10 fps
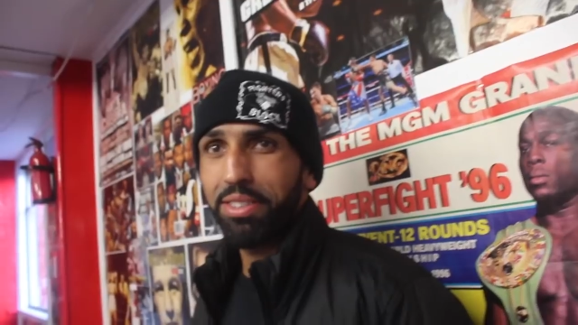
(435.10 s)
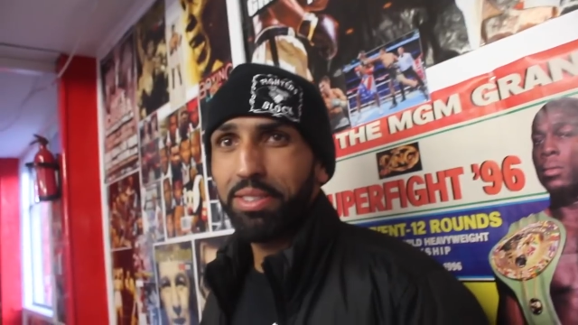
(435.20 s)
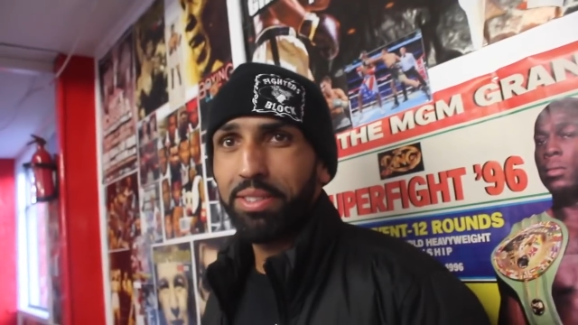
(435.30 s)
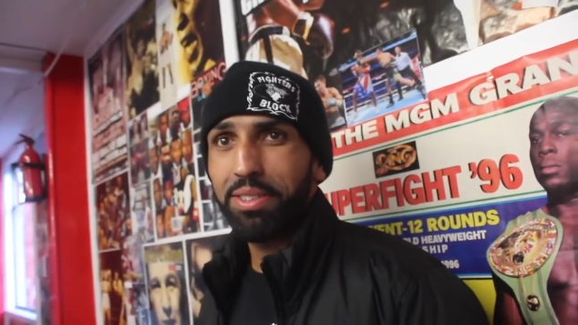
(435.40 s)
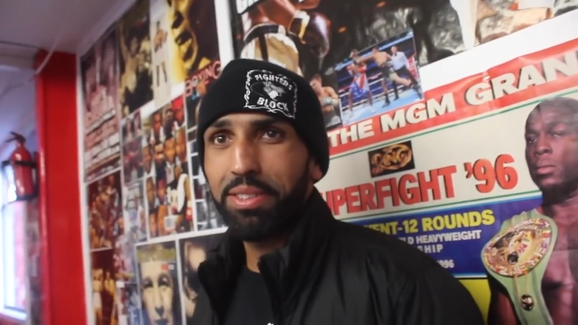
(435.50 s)

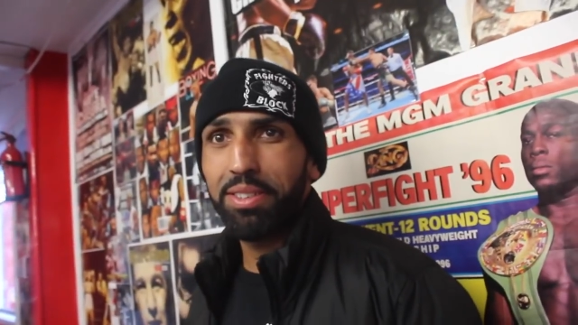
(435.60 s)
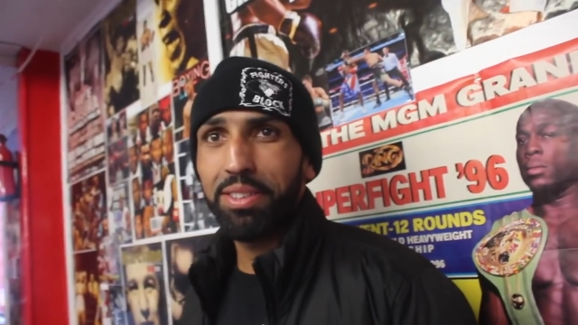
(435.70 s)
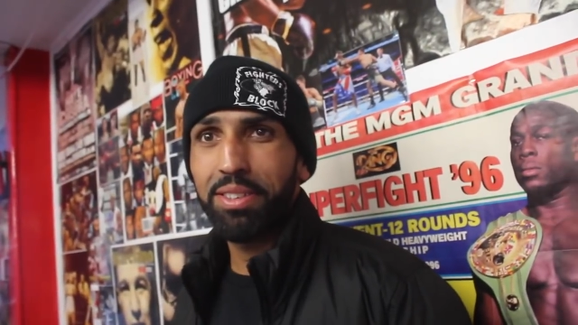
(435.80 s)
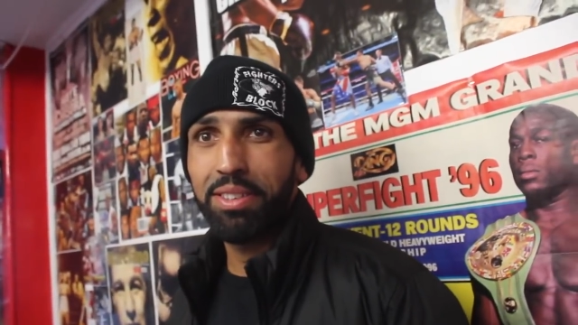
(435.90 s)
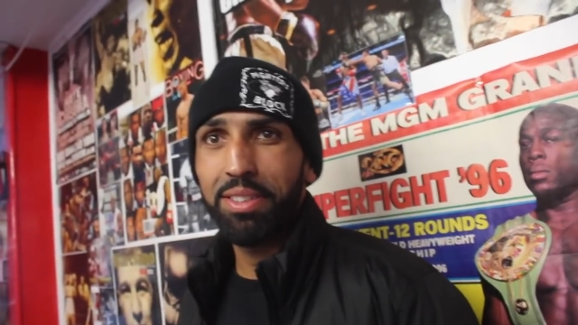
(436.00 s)
Speaker 1: live on IFL
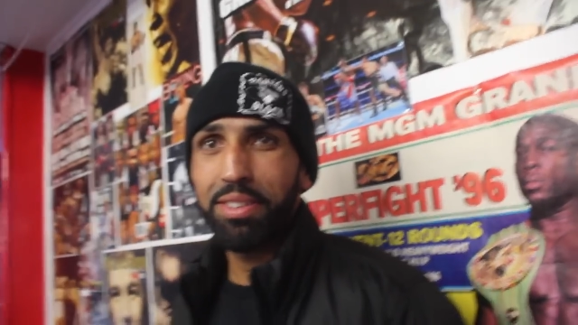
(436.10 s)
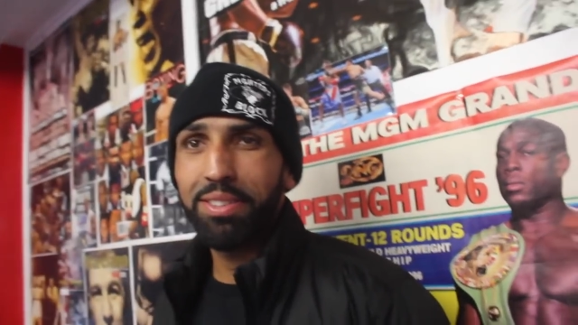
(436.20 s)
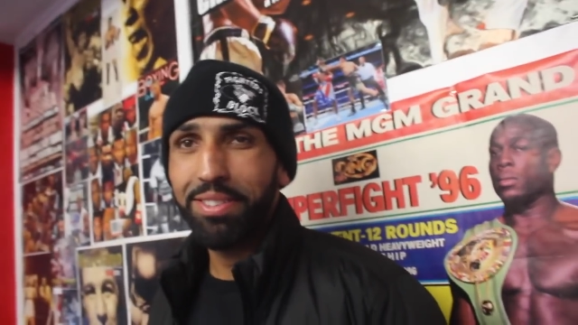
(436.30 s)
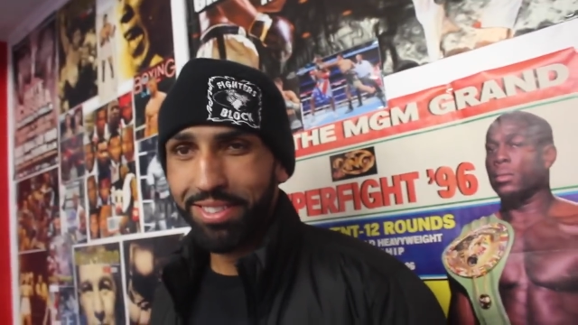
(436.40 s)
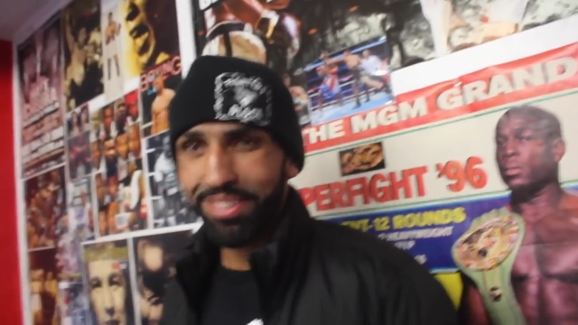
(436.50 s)
TV, so
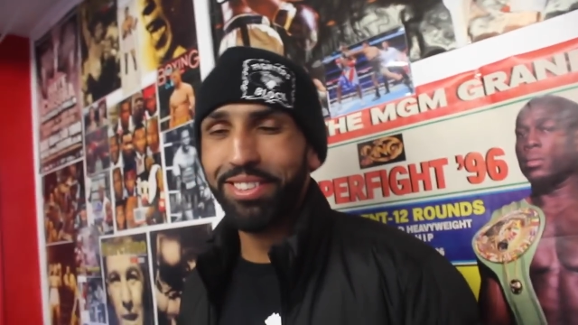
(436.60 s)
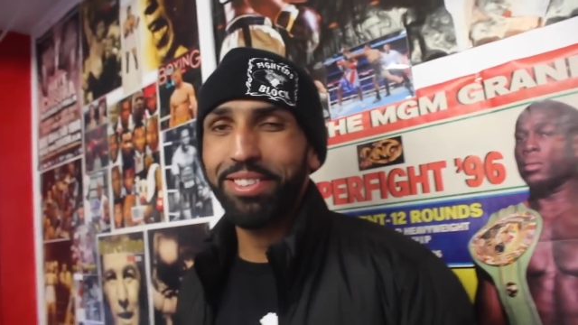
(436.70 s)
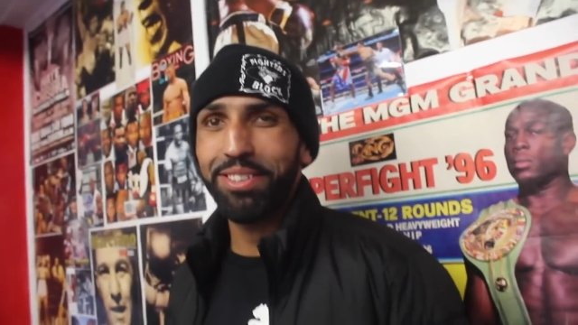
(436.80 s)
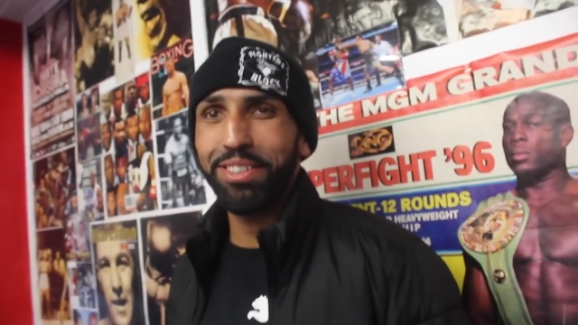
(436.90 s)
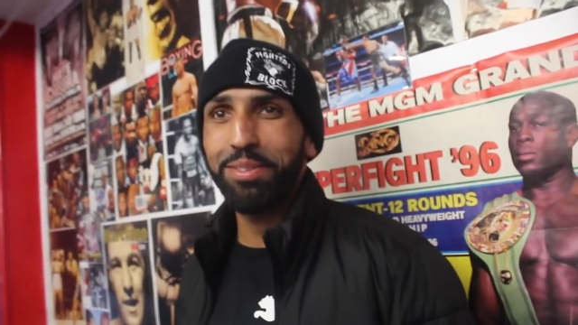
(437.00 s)
people
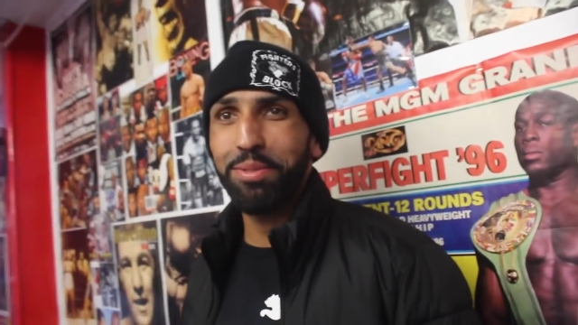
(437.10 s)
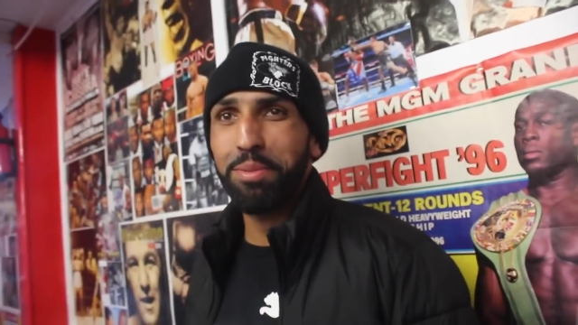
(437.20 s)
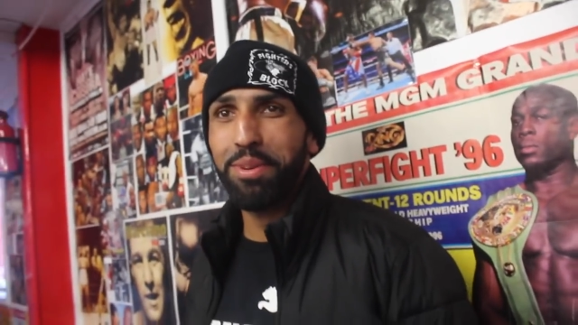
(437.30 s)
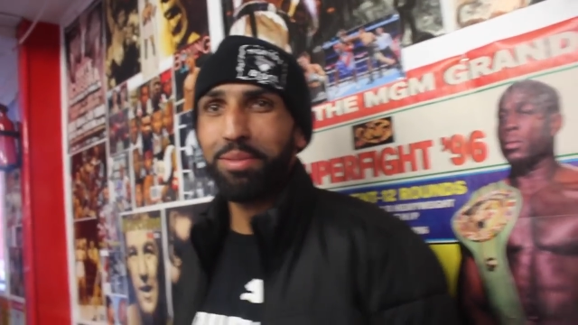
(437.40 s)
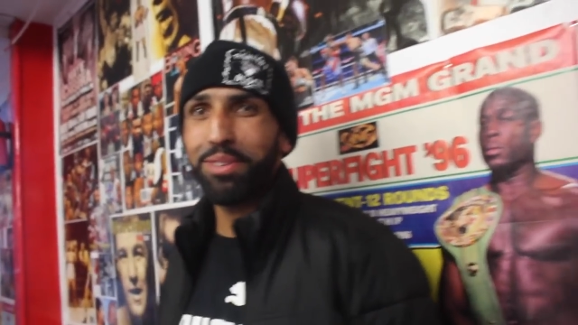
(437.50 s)
people can
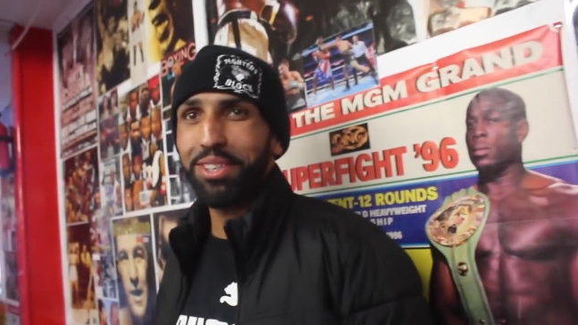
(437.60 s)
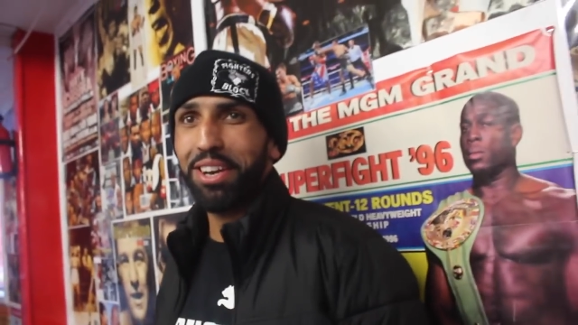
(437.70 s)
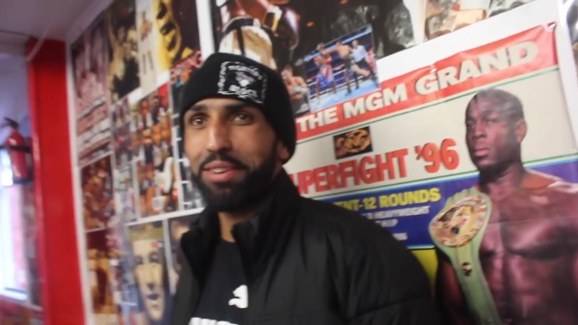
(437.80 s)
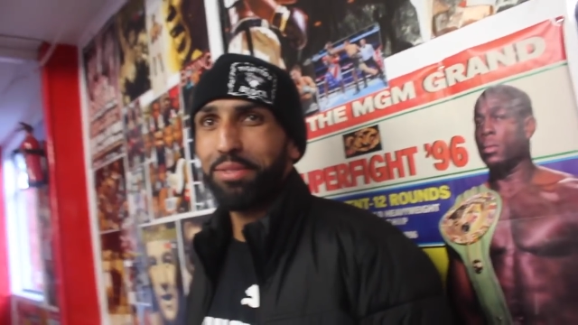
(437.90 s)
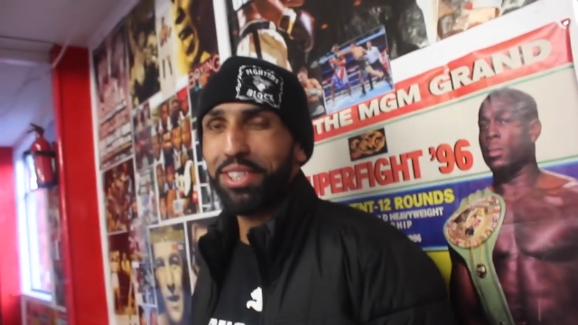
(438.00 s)
watch yep, And it's then, live.